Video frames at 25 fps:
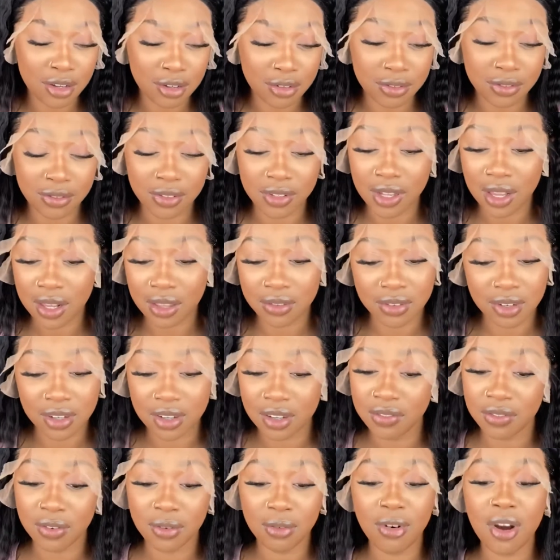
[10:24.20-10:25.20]
if y'all don't
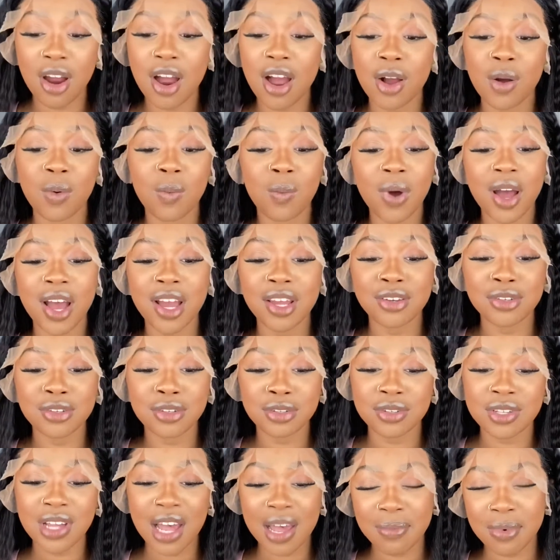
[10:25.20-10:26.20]
even rock, why do you use
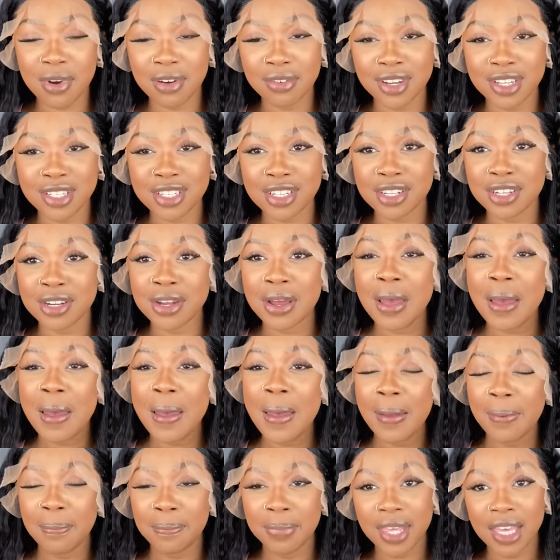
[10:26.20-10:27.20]
an eyebrow razor?
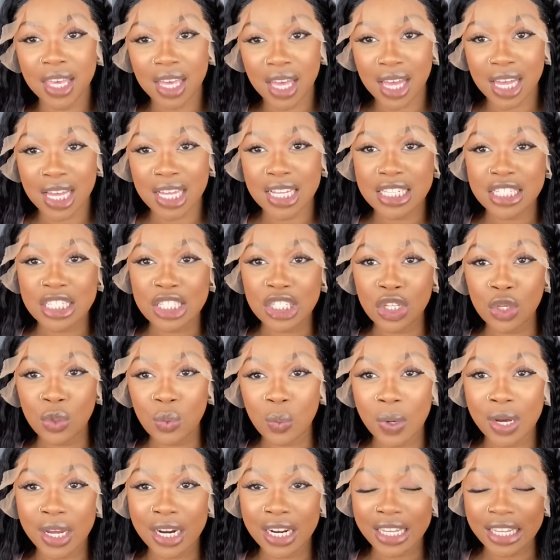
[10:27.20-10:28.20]
Because you
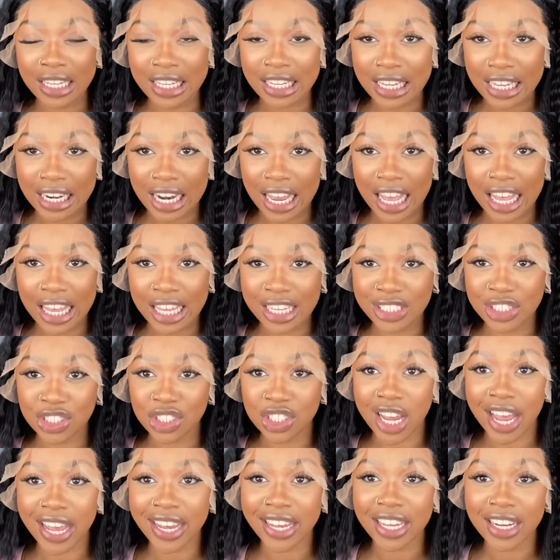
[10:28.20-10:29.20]
wanna get a
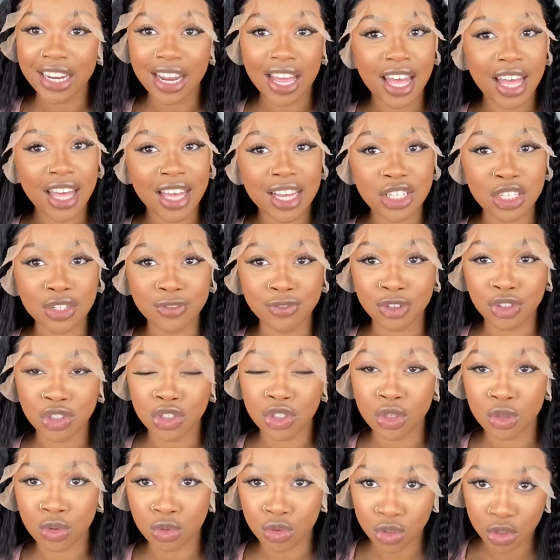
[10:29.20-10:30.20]
jagged edge. If it's
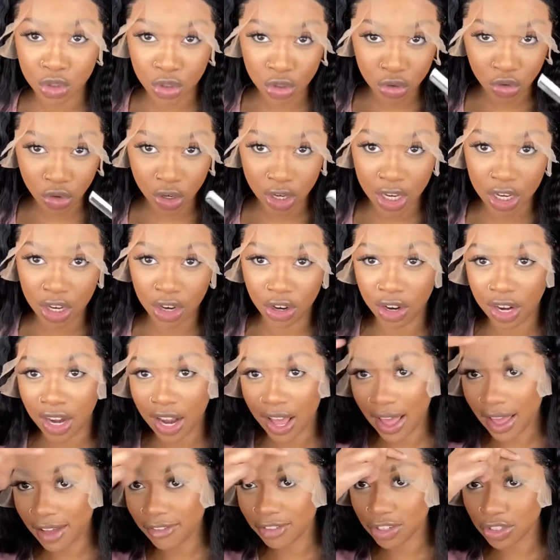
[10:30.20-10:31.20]
too straight, you're gonna
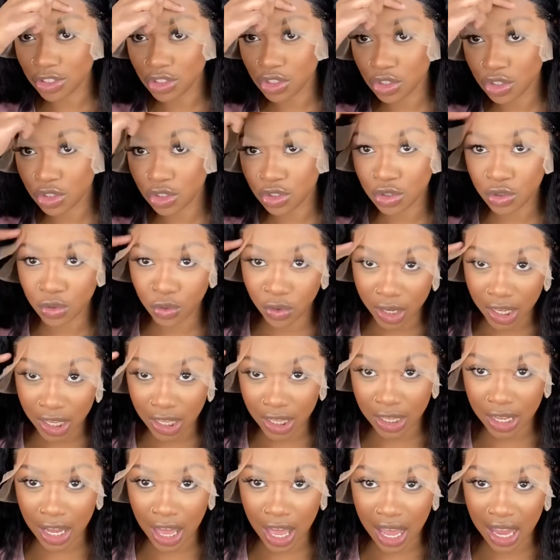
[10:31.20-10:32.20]
have a straight
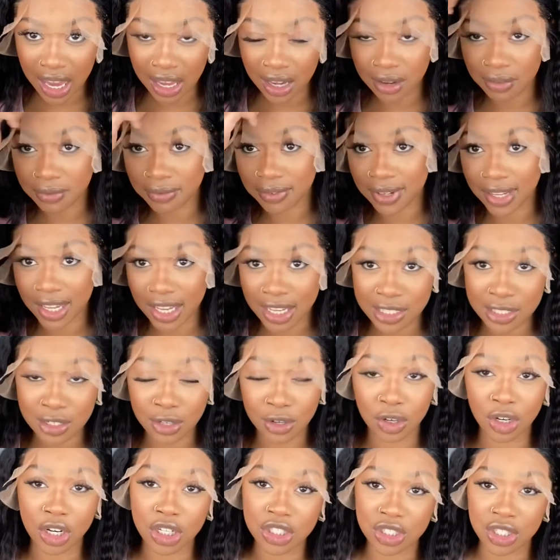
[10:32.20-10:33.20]
line of lace
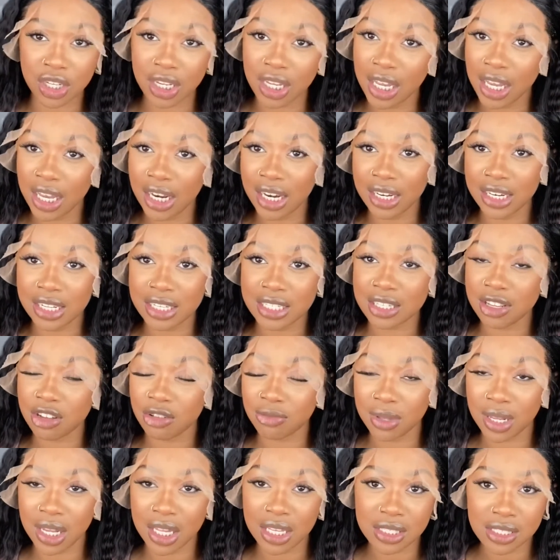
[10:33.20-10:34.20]
across your head, and it's gonna be
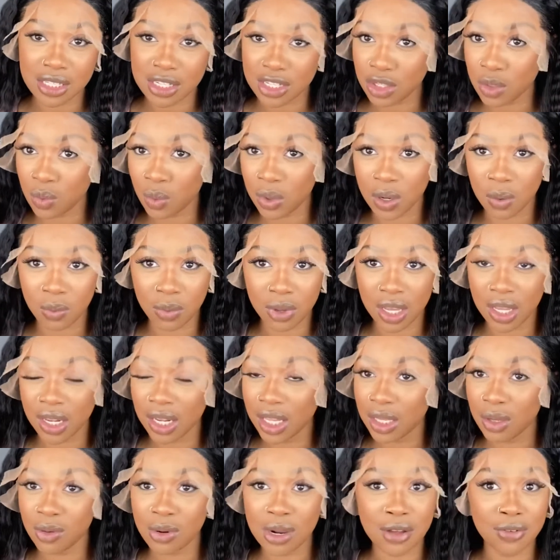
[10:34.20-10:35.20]
like, sis, you better wait, like
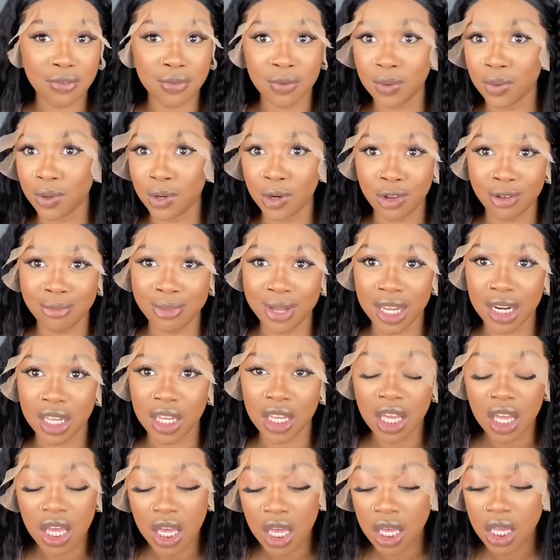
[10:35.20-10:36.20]
you're not fooling nobody.
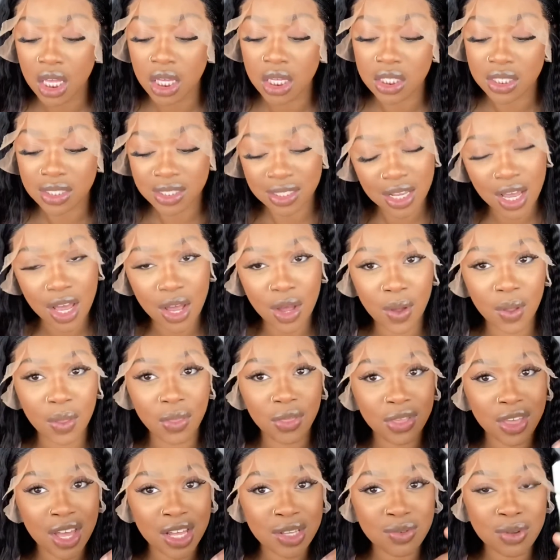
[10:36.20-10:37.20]
So
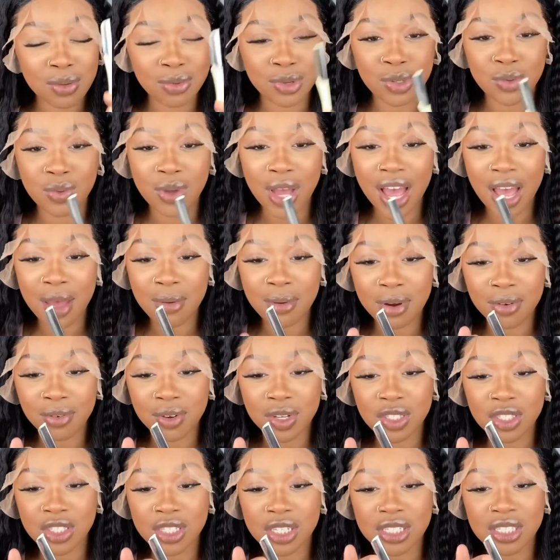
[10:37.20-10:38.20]
that's why we do eyebrow razors,
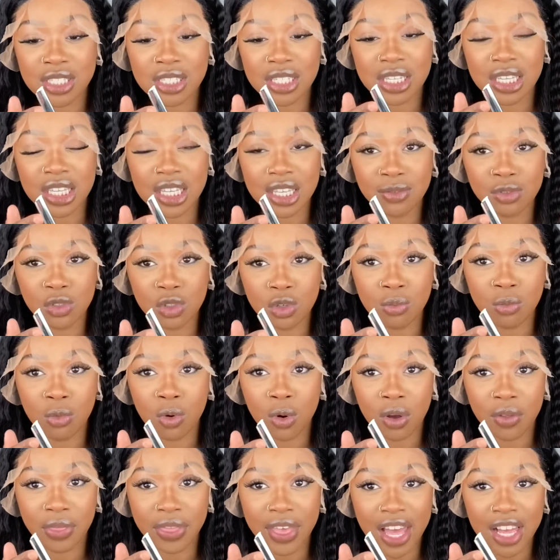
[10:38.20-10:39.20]
because it gives you more of
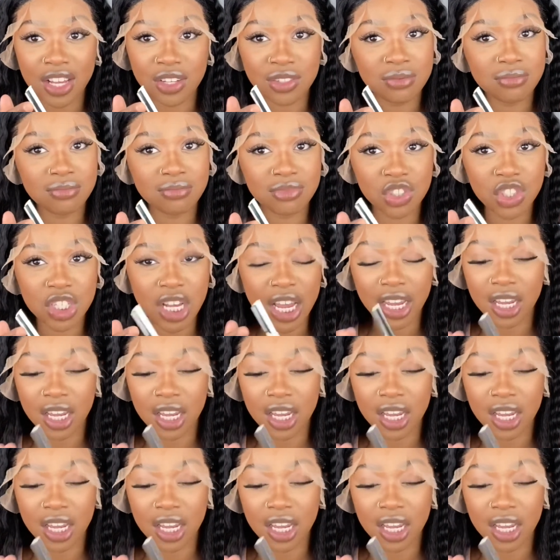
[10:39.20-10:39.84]
that jagged